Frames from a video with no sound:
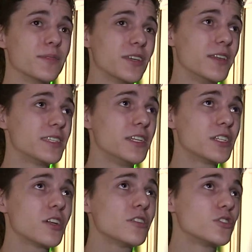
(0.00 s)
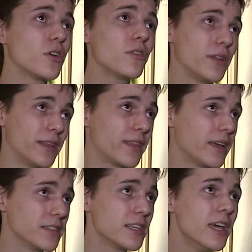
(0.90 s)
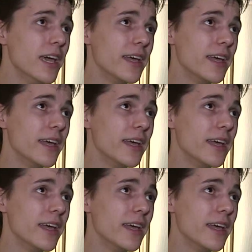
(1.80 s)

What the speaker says: So they said just start journaling things,